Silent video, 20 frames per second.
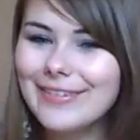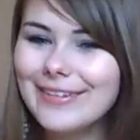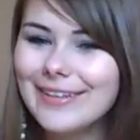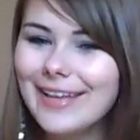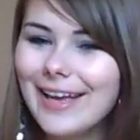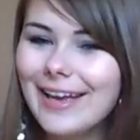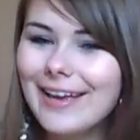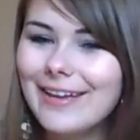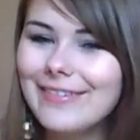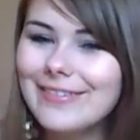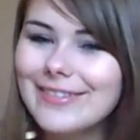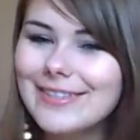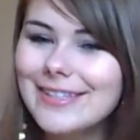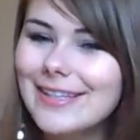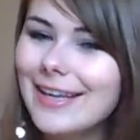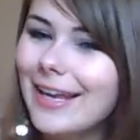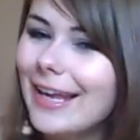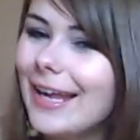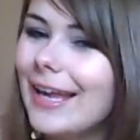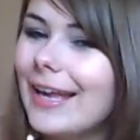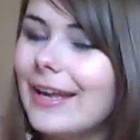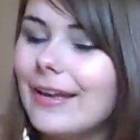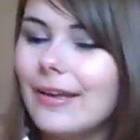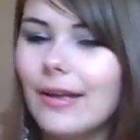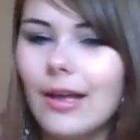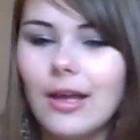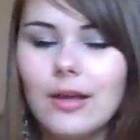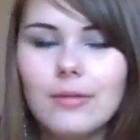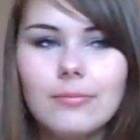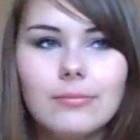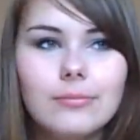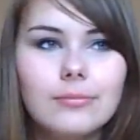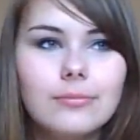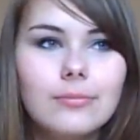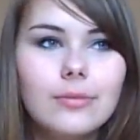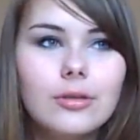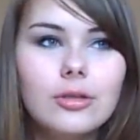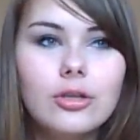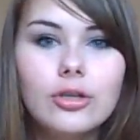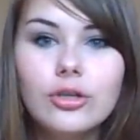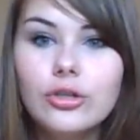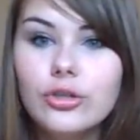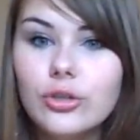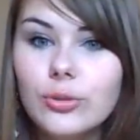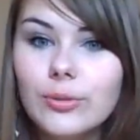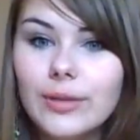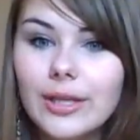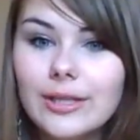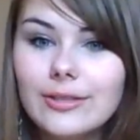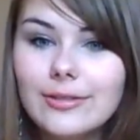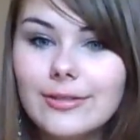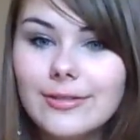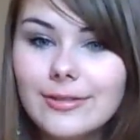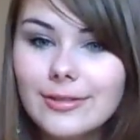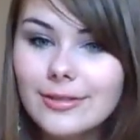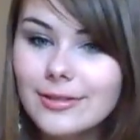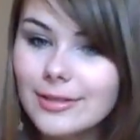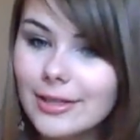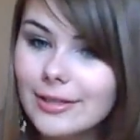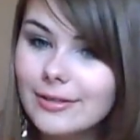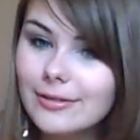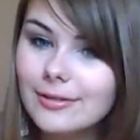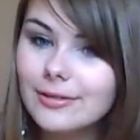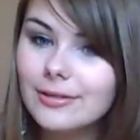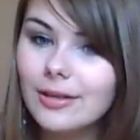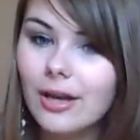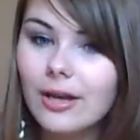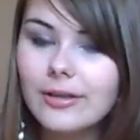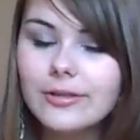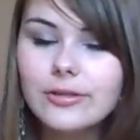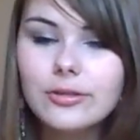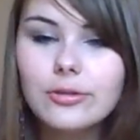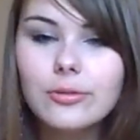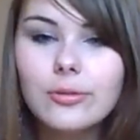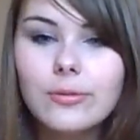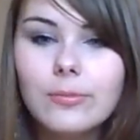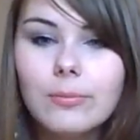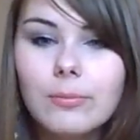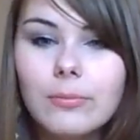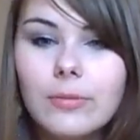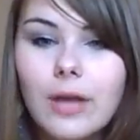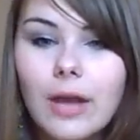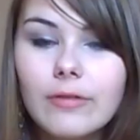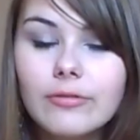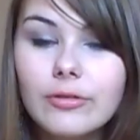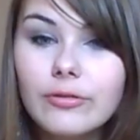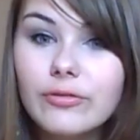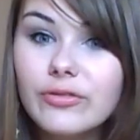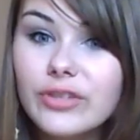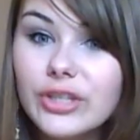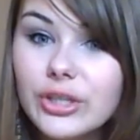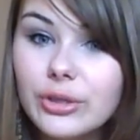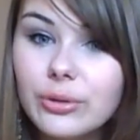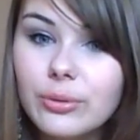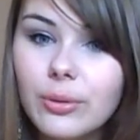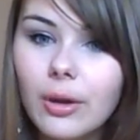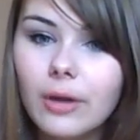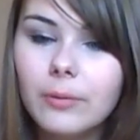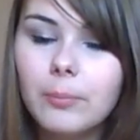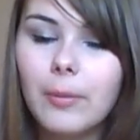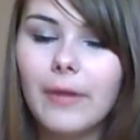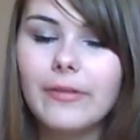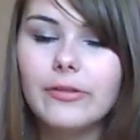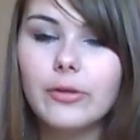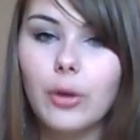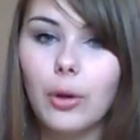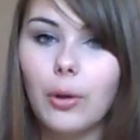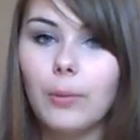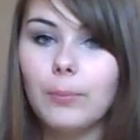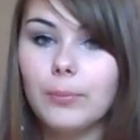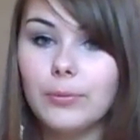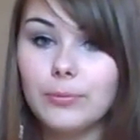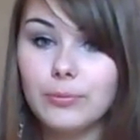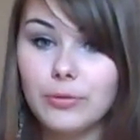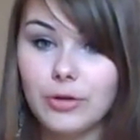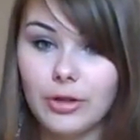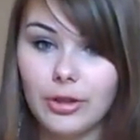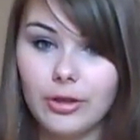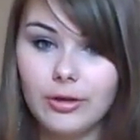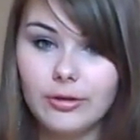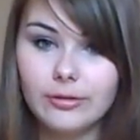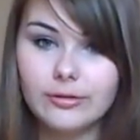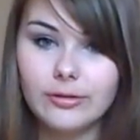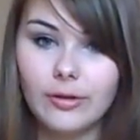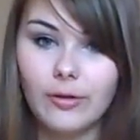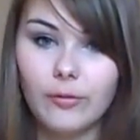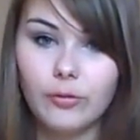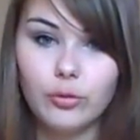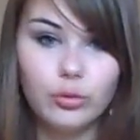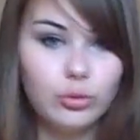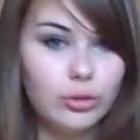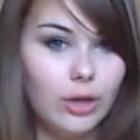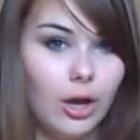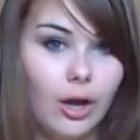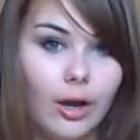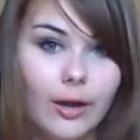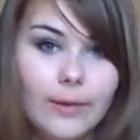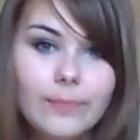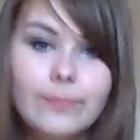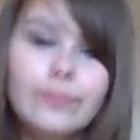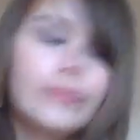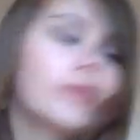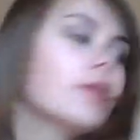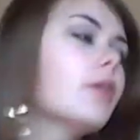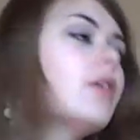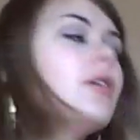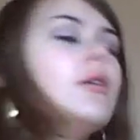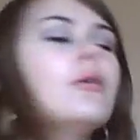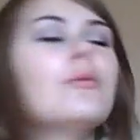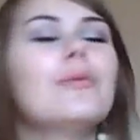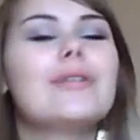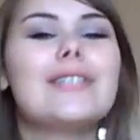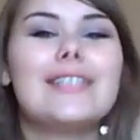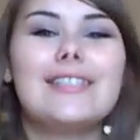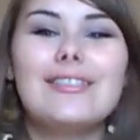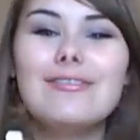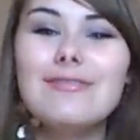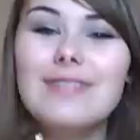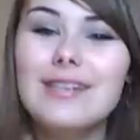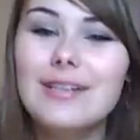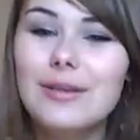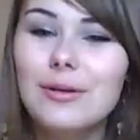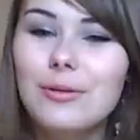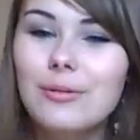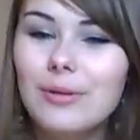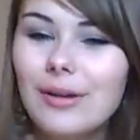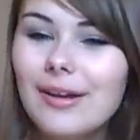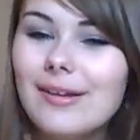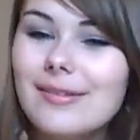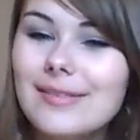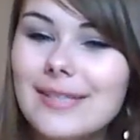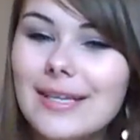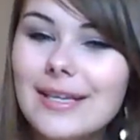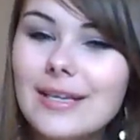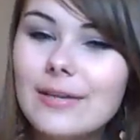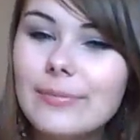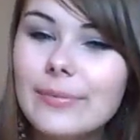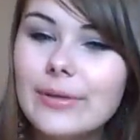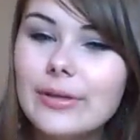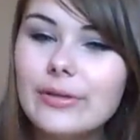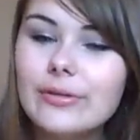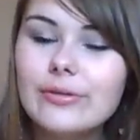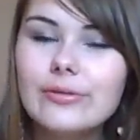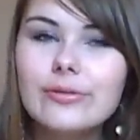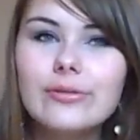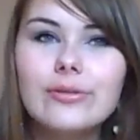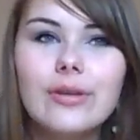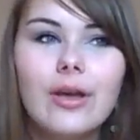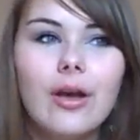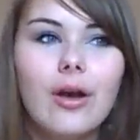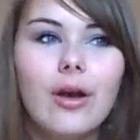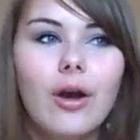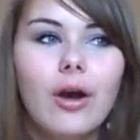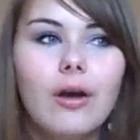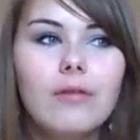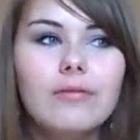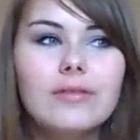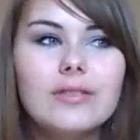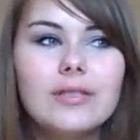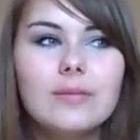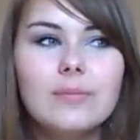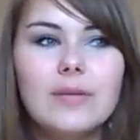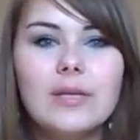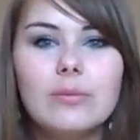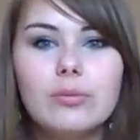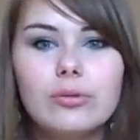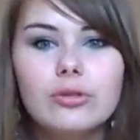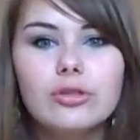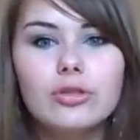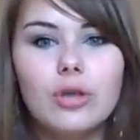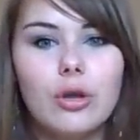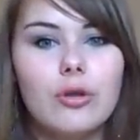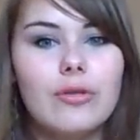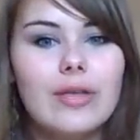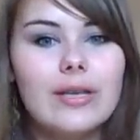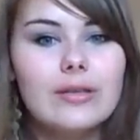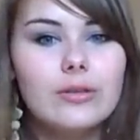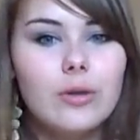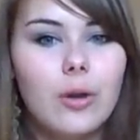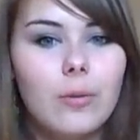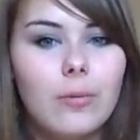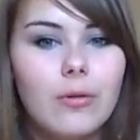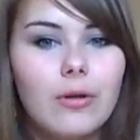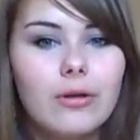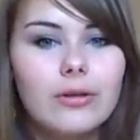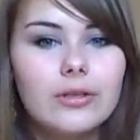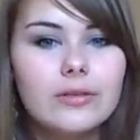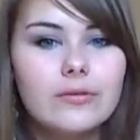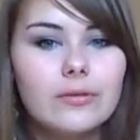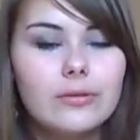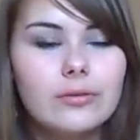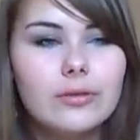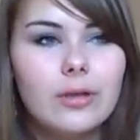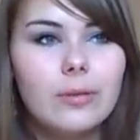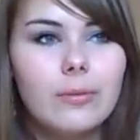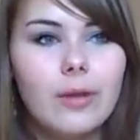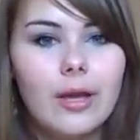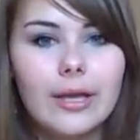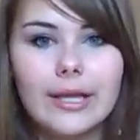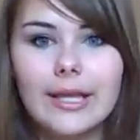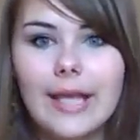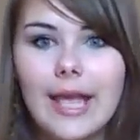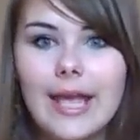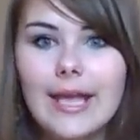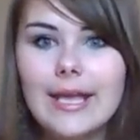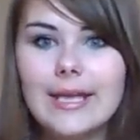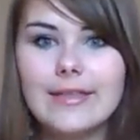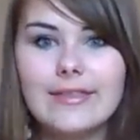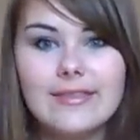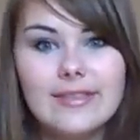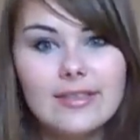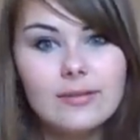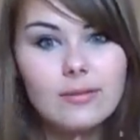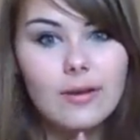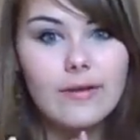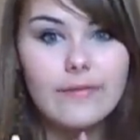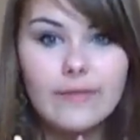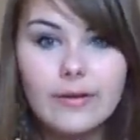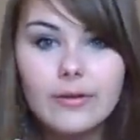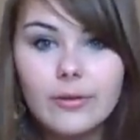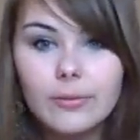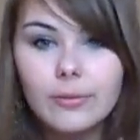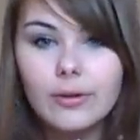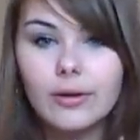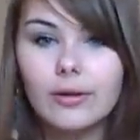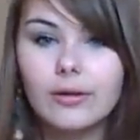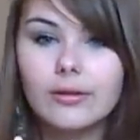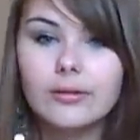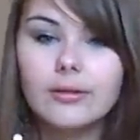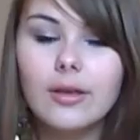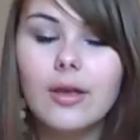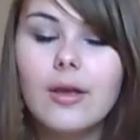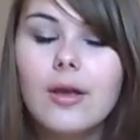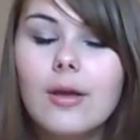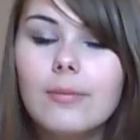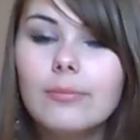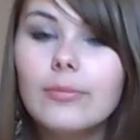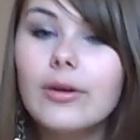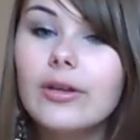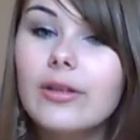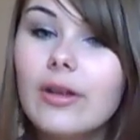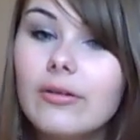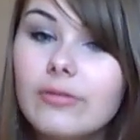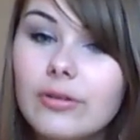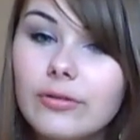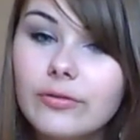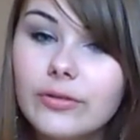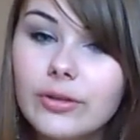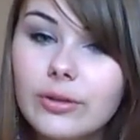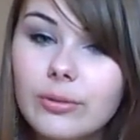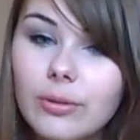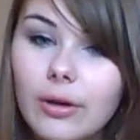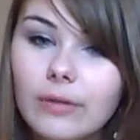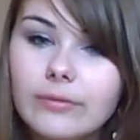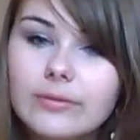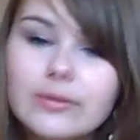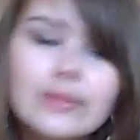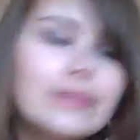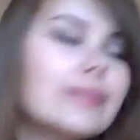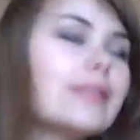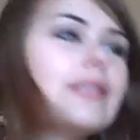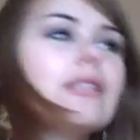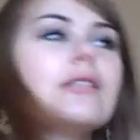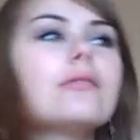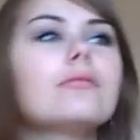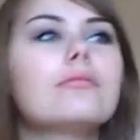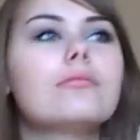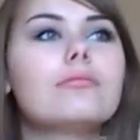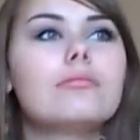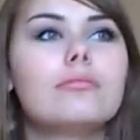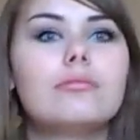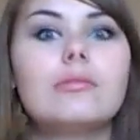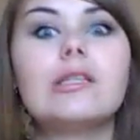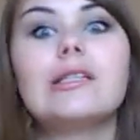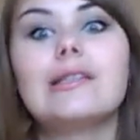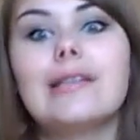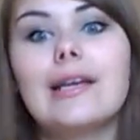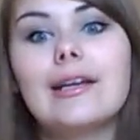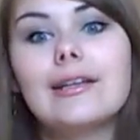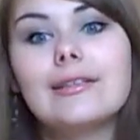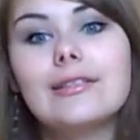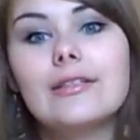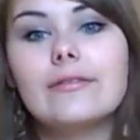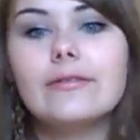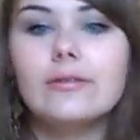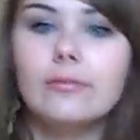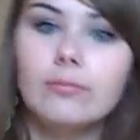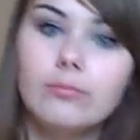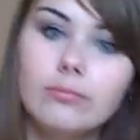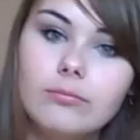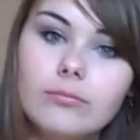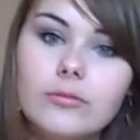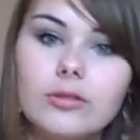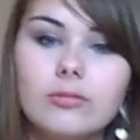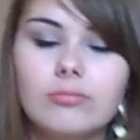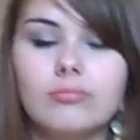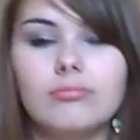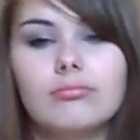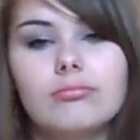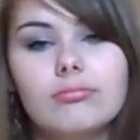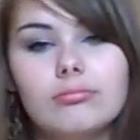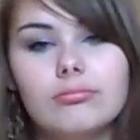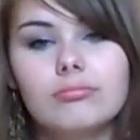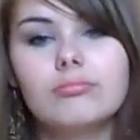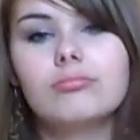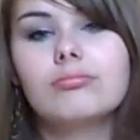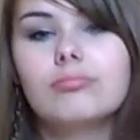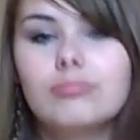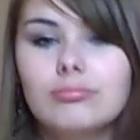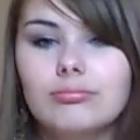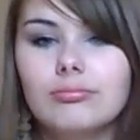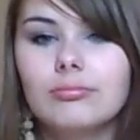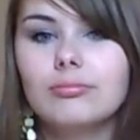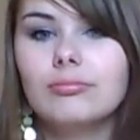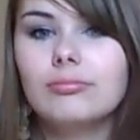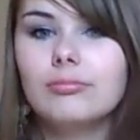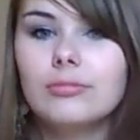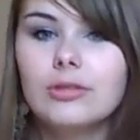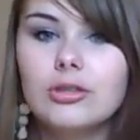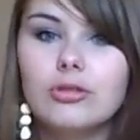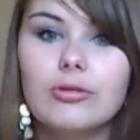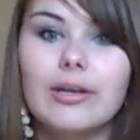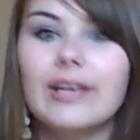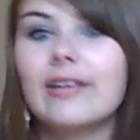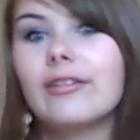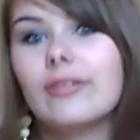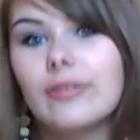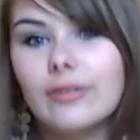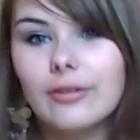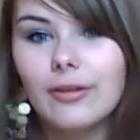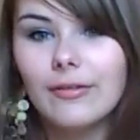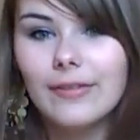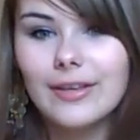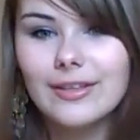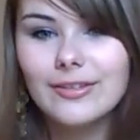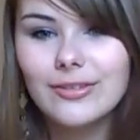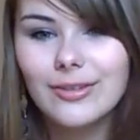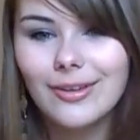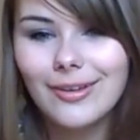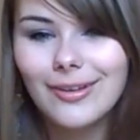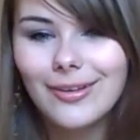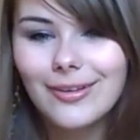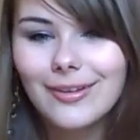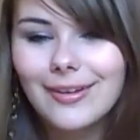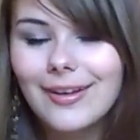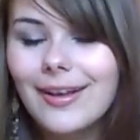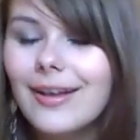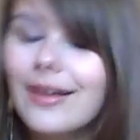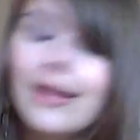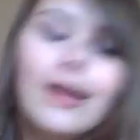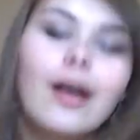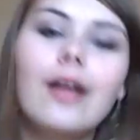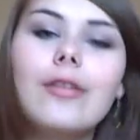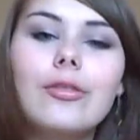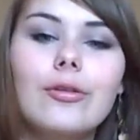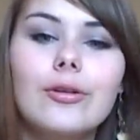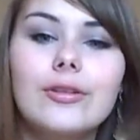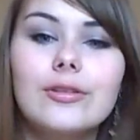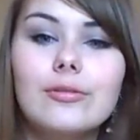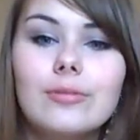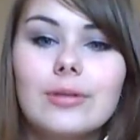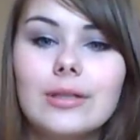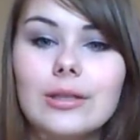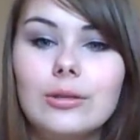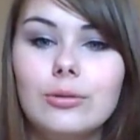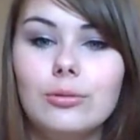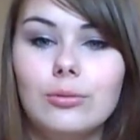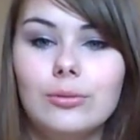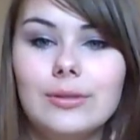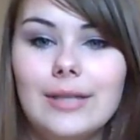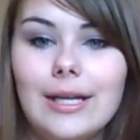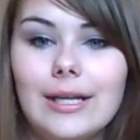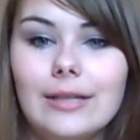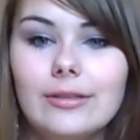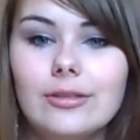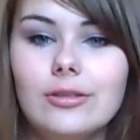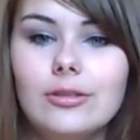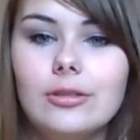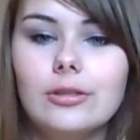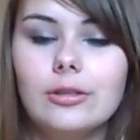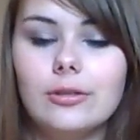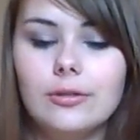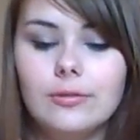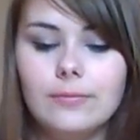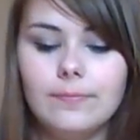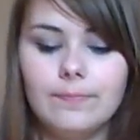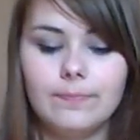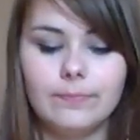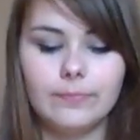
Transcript: everyone, hey, everyone's okay. Someone actually suggested I do a review on my top products of all time, which is a really cool idea because obviously people show their top products all the time, like, hey, this is my favourite product, but a review, obviously the negatives and greatness of it, so I thought it's a really cool tag to do.